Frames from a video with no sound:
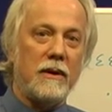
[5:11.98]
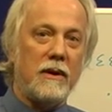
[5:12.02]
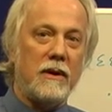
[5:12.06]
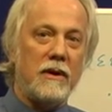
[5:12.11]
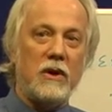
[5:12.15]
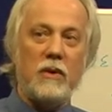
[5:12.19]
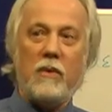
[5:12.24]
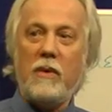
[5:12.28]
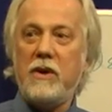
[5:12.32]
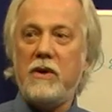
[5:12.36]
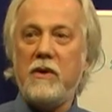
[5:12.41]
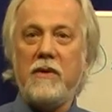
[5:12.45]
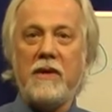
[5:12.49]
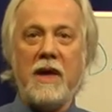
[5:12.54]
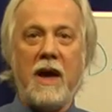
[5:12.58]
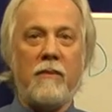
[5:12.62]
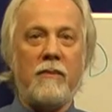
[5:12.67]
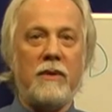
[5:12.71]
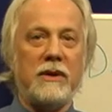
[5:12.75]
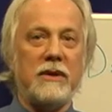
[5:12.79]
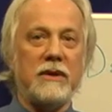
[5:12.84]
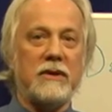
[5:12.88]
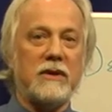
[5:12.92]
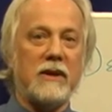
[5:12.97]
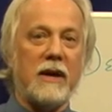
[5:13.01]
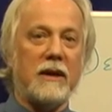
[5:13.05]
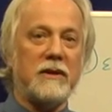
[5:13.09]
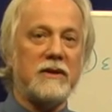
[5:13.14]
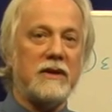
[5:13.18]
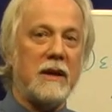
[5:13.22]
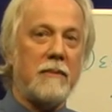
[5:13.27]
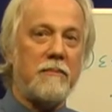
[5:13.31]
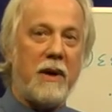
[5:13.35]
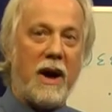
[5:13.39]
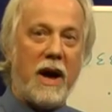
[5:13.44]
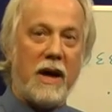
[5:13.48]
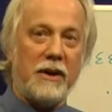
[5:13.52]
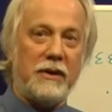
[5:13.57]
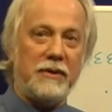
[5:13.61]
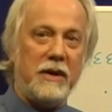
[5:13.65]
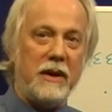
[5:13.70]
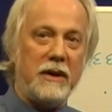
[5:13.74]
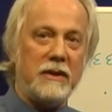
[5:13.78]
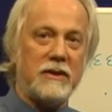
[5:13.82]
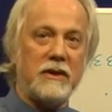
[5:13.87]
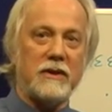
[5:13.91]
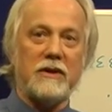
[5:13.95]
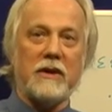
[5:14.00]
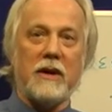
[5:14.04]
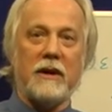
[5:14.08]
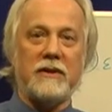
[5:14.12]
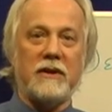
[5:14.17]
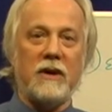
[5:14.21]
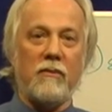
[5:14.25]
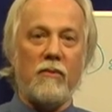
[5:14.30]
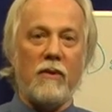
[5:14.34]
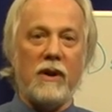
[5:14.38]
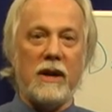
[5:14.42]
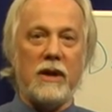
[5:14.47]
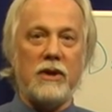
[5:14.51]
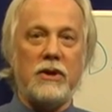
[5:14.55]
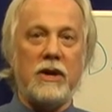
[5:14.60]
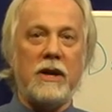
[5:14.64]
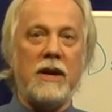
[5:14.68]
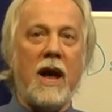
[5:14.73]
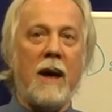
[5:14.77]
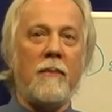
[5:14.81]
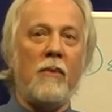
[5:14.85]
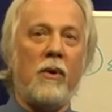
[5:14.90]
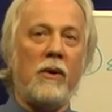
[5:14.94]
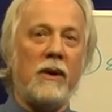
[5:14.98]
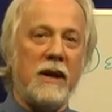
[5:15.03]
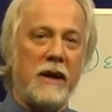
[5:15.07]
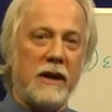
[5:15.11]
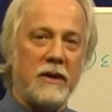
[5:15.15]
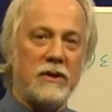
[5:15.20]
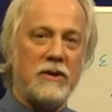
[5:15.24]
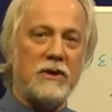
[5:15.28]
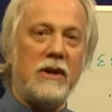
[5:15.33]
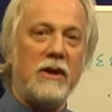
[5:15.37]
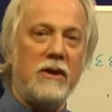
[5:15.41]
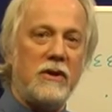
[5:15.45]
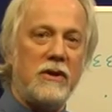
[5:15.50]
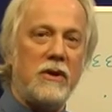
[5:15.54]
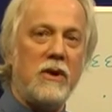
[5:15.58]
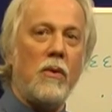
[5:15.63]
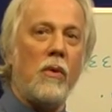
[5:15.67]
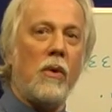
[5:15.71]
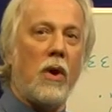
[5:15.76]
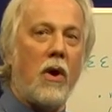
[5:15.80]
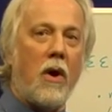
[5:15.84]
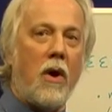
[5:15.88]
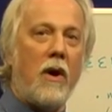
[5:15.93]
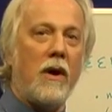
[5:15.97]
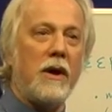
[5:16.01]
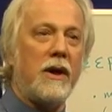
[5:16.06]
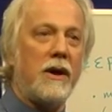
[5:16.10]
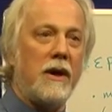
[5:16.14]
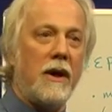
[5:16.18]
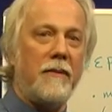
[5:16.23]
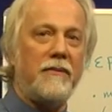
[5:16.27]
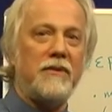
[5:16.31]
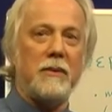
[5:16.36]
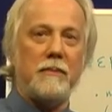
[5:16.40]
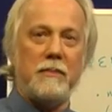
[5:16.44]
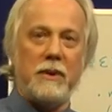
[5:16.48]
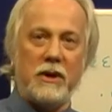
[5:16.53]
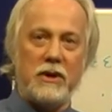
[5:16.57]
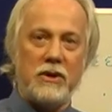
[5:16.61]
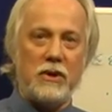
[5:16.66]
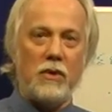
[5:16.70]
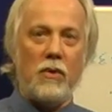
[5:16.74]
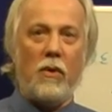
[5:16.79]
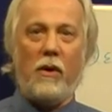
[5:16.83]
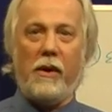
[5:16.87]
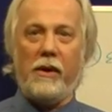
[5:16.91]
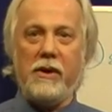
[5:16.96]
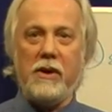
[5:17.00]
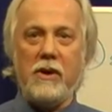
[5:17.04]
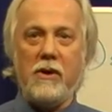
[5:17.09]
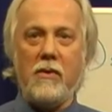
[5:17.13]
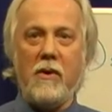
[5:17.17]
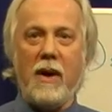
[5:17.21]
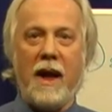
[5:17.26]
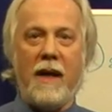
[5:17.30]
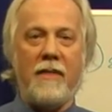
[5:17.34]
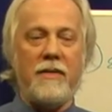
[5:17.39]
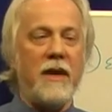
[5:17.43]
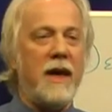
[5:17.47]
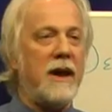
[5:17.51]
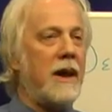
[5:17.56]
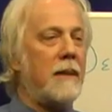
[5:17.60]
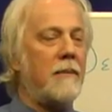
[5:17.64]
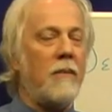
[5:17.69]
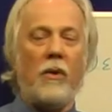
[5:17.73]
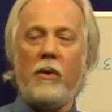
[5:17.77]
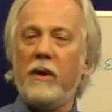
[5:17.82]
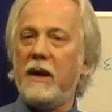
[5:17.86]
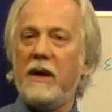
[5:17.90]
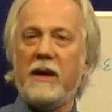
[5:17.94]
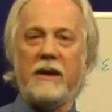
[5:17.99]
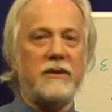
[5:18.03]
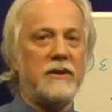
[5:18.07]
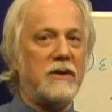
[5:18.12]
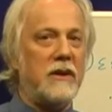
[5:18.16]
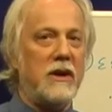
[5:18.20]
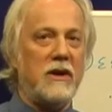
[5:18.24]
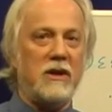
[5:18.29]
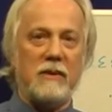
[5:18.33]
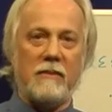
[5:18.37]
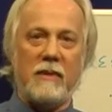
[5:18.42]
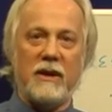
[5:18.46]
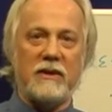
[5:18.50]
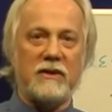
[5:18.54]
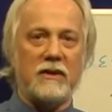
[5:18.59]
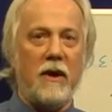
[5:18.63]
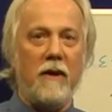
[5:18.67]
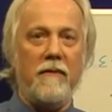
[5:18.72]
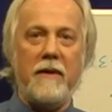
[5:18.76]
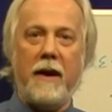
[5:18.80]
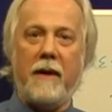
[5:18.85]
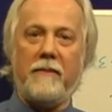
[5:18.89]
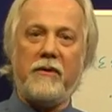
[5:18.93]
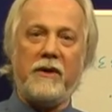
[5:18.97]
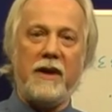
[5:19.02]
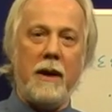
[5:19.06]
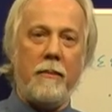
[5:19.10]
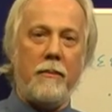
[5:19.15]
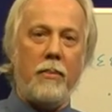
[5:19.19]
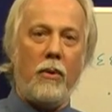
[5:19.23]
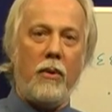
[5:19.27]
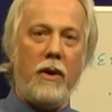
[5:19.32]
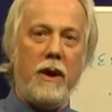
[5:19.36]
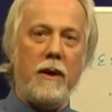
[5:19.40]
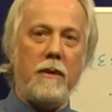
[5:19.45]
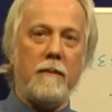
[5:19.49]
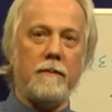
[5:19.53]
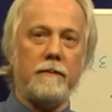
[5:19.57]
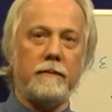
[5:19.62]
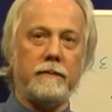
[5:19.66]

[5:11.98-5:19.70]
Do we do that when discussing politics, discussing religion? I'm only listening to you long enough to pigeonhole you, and then I'm only listening to myself after that point?